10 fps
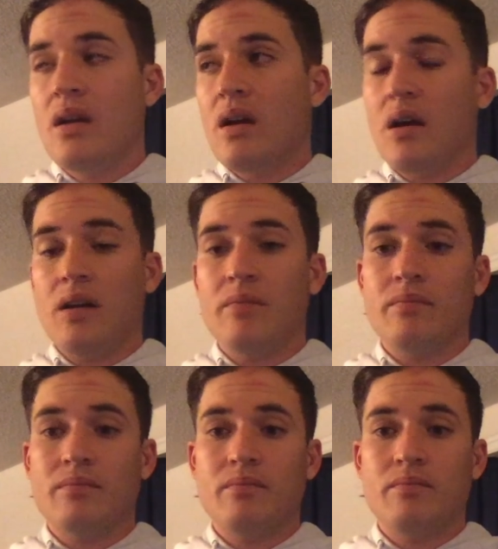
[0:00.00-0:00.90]
um,
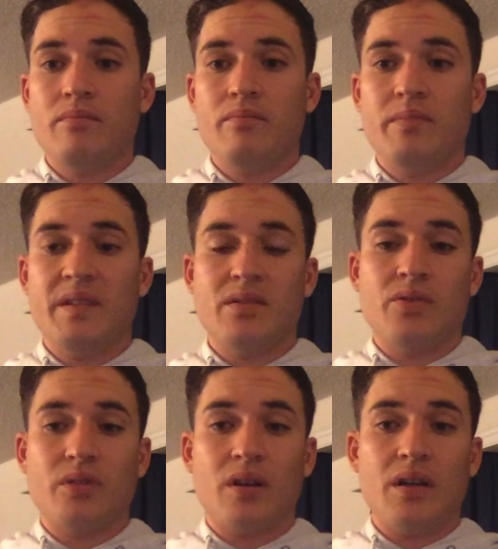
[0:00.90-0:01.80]
these
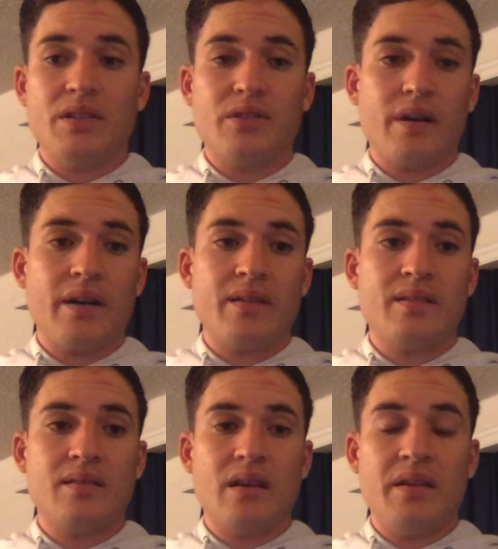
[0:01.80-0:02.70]
social
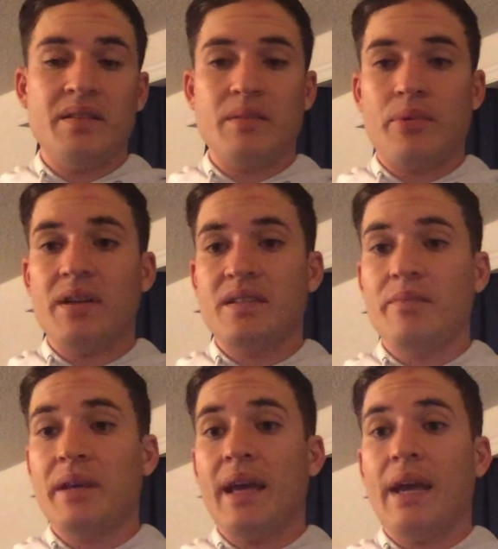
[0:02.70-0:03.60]
constructs, and these oppressive
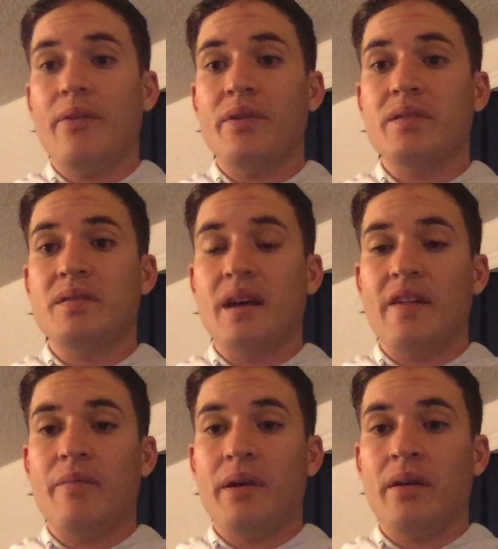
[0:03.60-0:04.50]
behaviors that
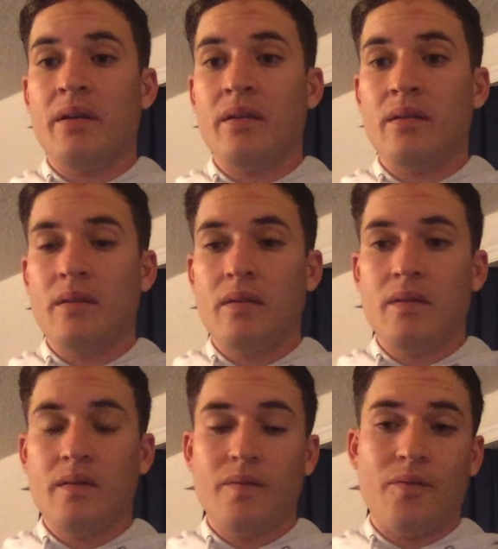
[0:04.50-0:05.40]
have been
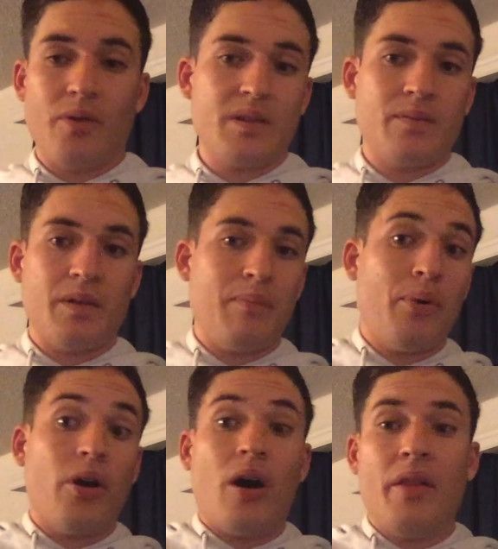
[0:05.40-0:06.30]
forcibly
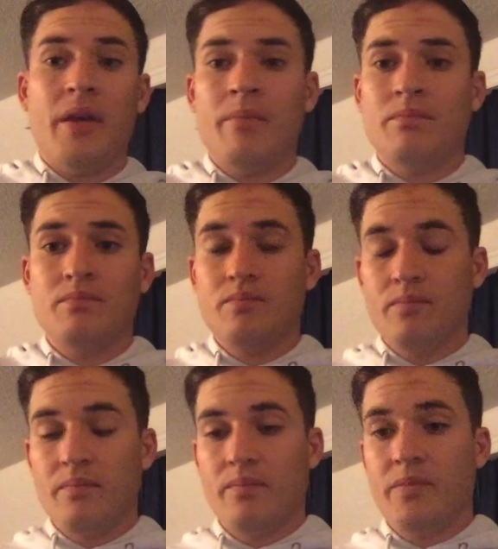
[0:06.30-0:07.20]
put on them
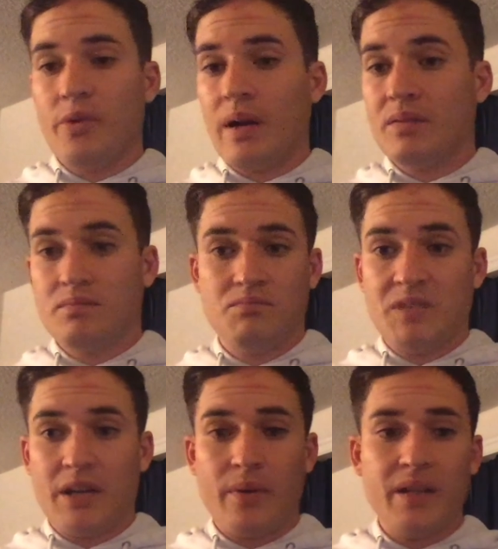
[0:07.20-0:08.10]
throughout
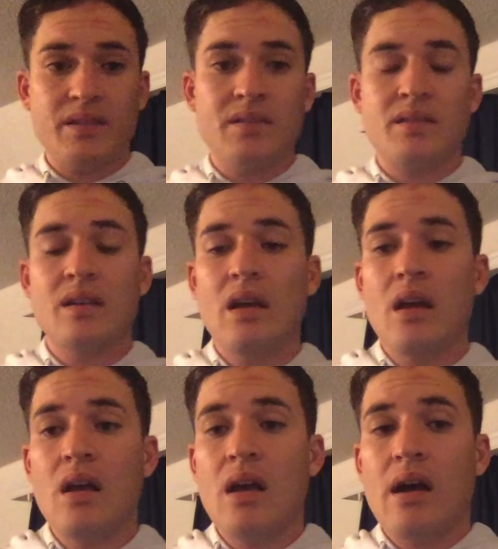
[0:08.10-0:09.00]
generations.
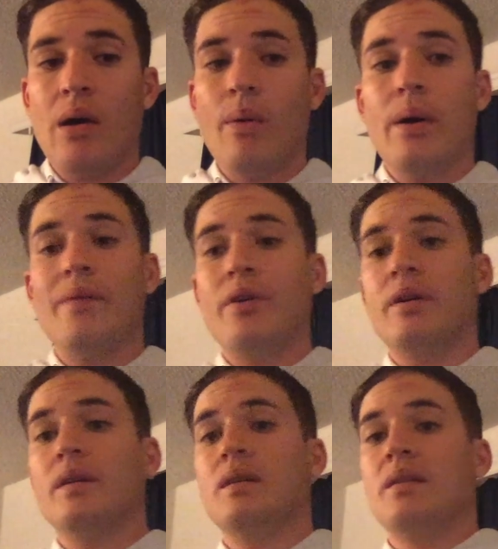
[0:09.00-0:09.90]

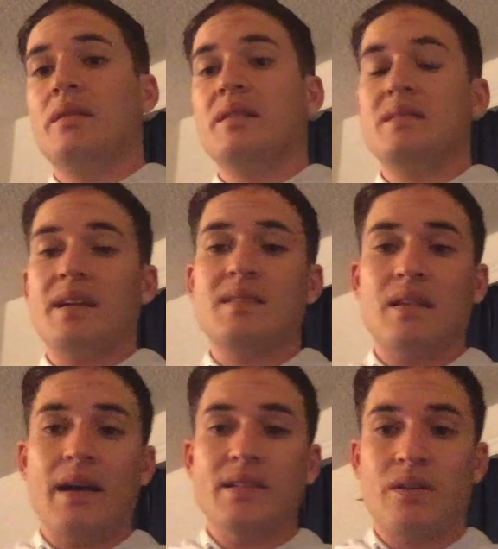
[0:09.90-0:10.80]
However, these next
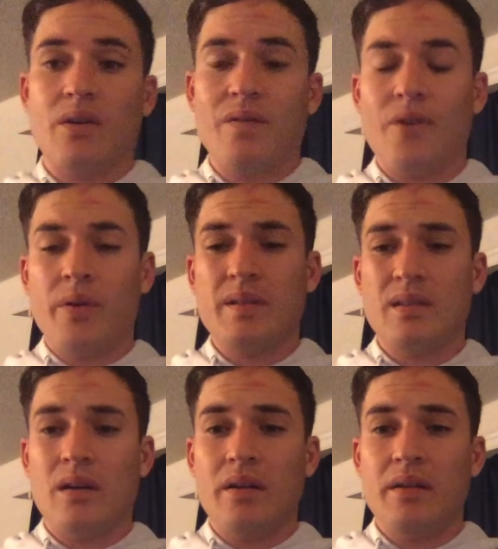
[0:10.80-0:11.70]
slides are going to focus
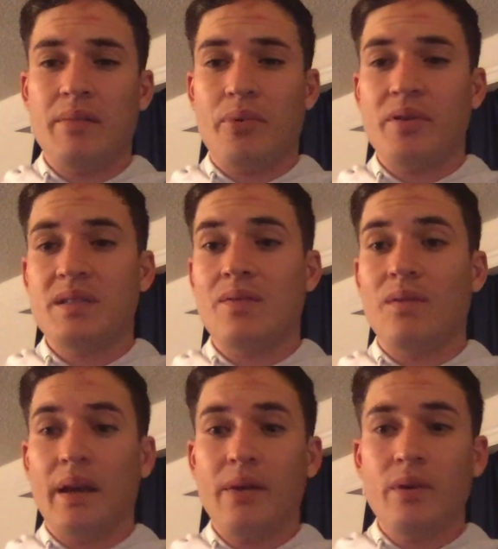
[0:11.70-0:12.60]
on the importance of
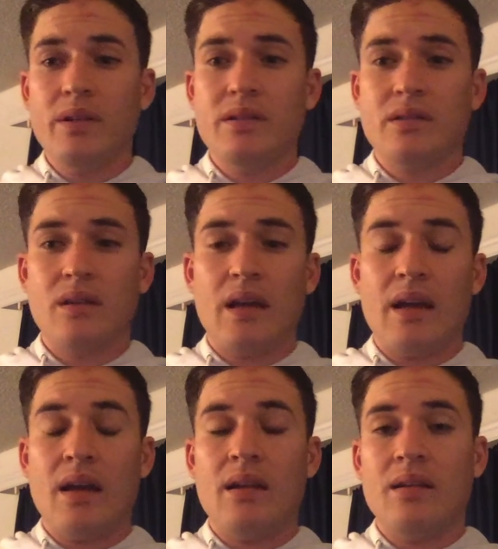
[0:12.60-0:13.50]
language
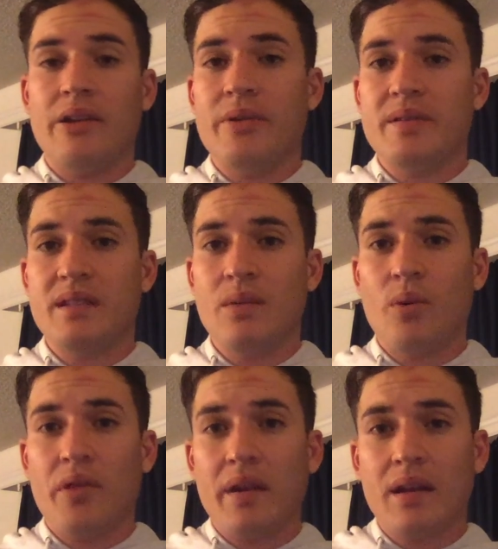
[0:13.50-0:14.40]
and literacy
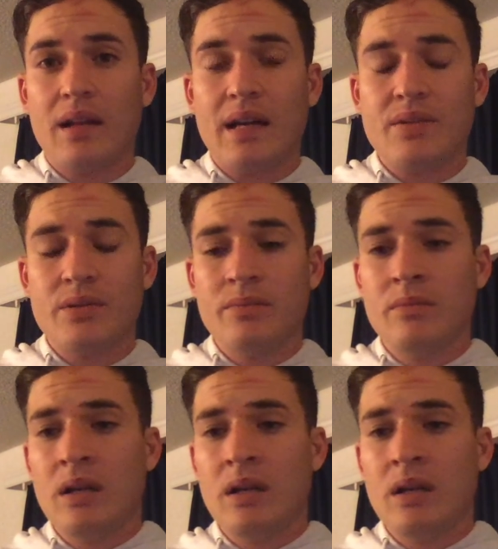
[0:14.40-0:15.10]
within a classroom,